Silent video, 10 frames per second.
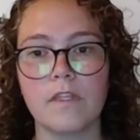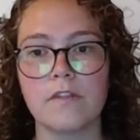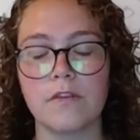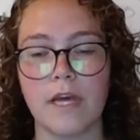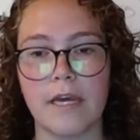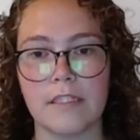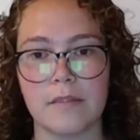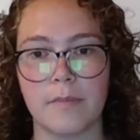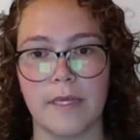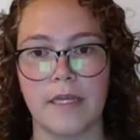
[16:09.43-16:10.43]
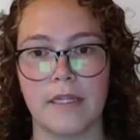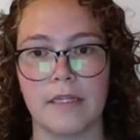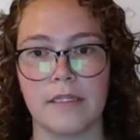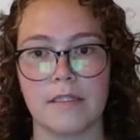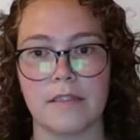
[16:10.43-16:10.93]
So that has
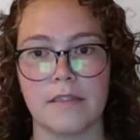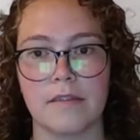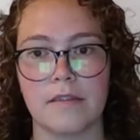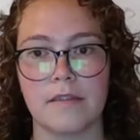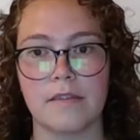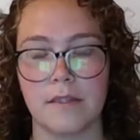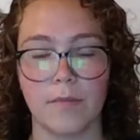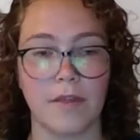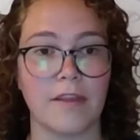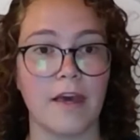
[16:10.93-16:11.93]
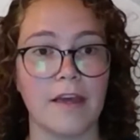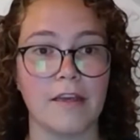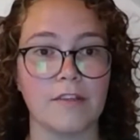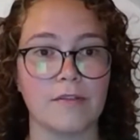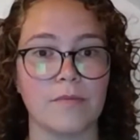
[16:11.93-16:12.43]
been something that
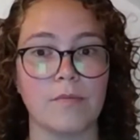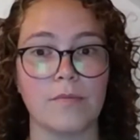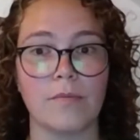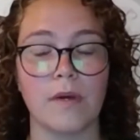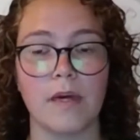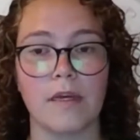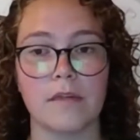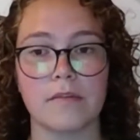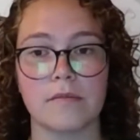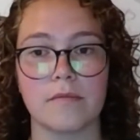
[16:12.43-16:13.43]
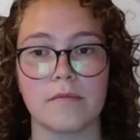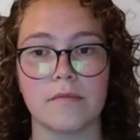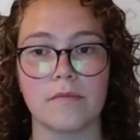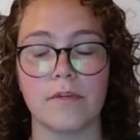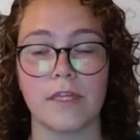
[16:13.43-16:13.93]
has
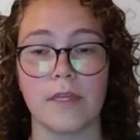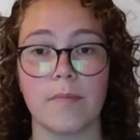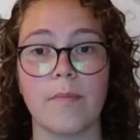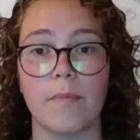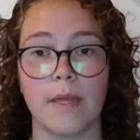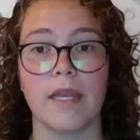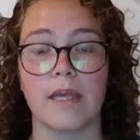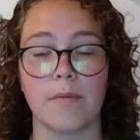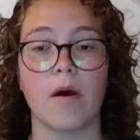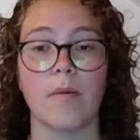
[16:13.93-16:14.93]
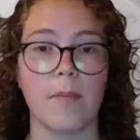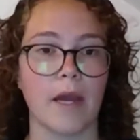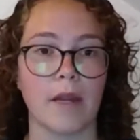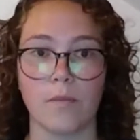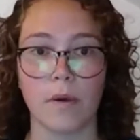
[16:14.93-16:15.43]
really been on my
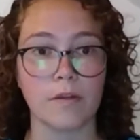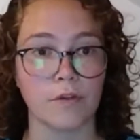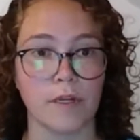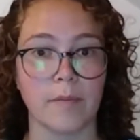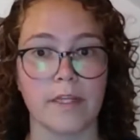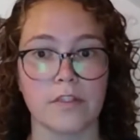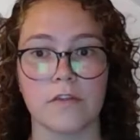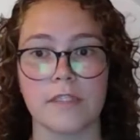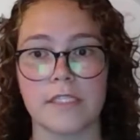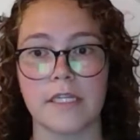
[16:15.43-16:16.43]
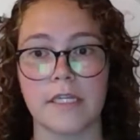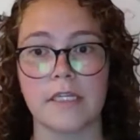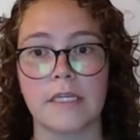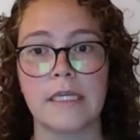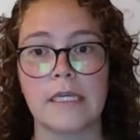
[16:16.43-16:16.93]
mind during my service
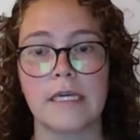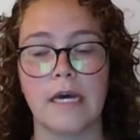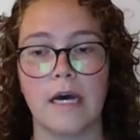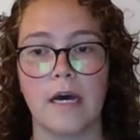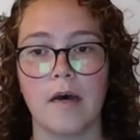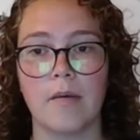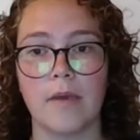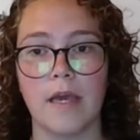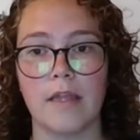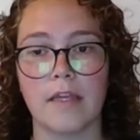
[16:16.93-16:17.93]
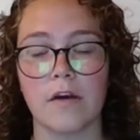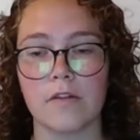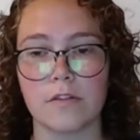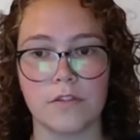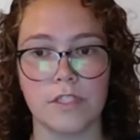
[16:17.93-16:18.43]
here. And then
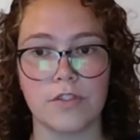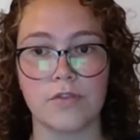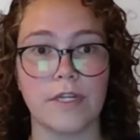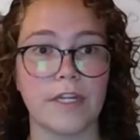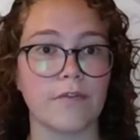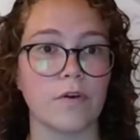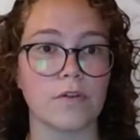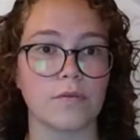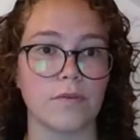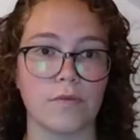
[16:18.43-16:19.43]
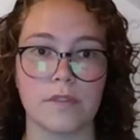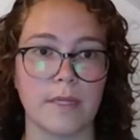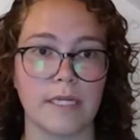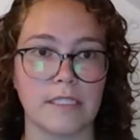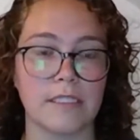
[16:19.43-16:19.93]
also just treating folks with
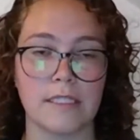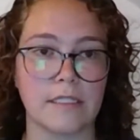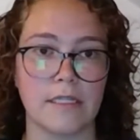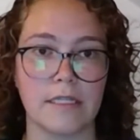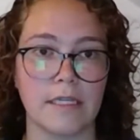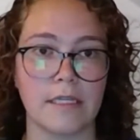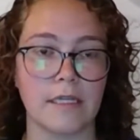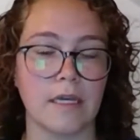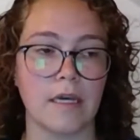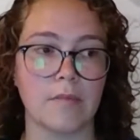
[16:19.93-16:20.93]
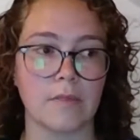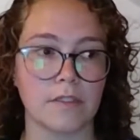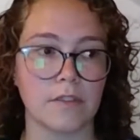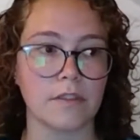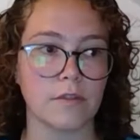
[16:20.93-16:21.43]
respect and dignity,
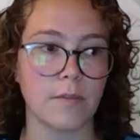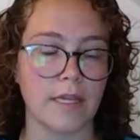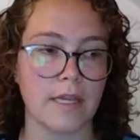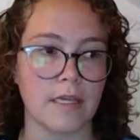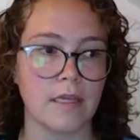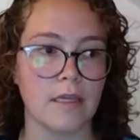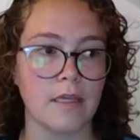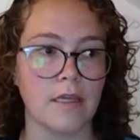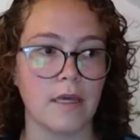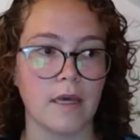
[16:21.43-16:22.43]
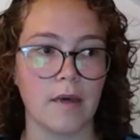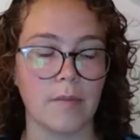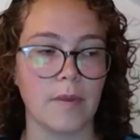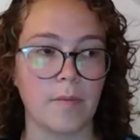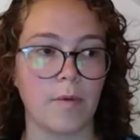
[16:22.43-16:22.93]
because there are so many
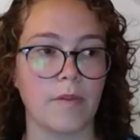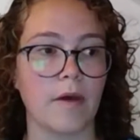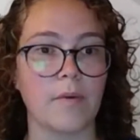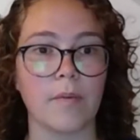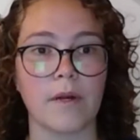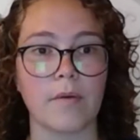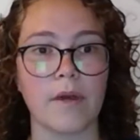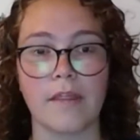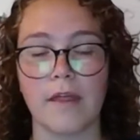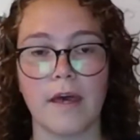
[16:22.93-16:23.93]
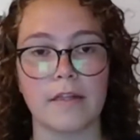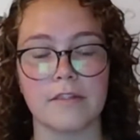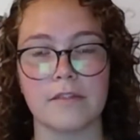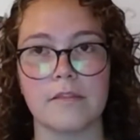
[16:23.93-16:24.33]
people that we work with that